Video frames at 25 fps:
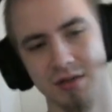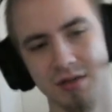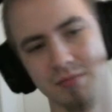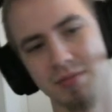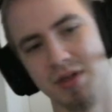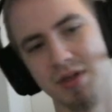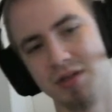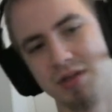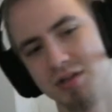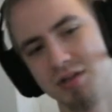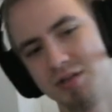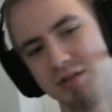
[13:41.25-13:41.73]

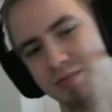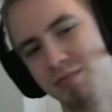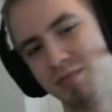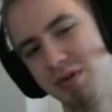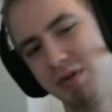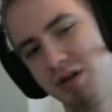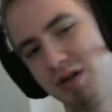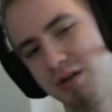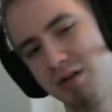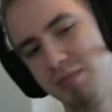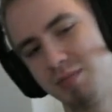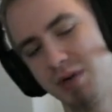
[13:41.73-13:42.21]
because
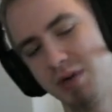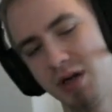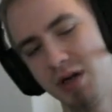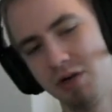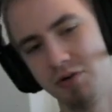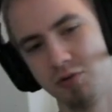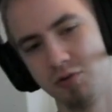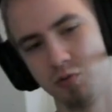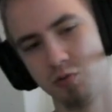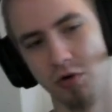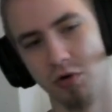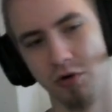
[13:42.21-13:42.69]

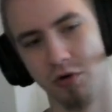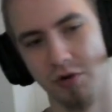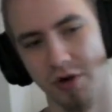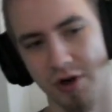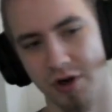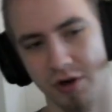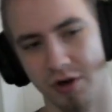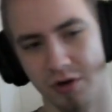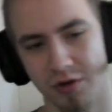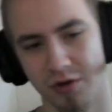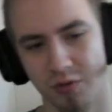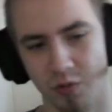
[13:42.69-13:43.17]
Pirate
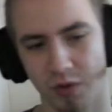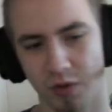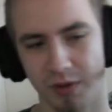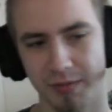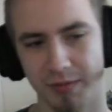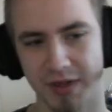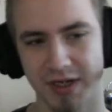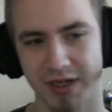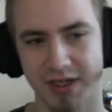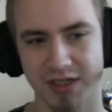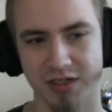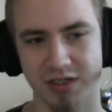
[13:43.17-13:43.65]
Warrior will
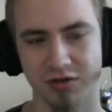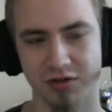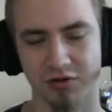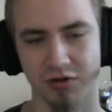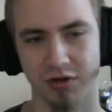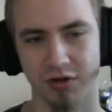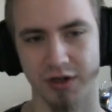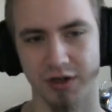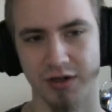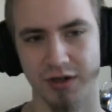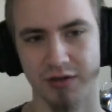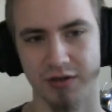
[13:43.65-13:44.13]
be
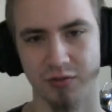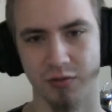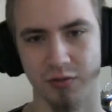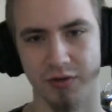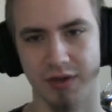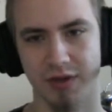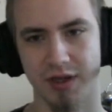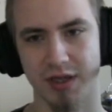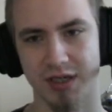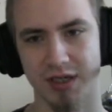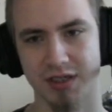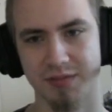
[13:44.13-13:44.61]
destroyed with
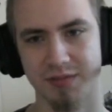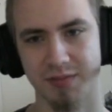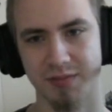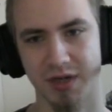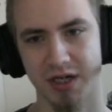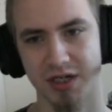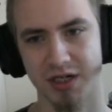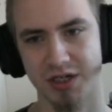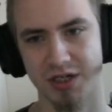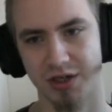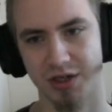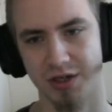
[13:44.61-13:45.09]
the
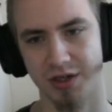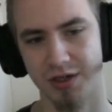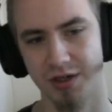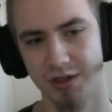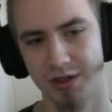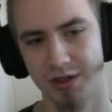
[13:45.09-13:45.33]
expansion.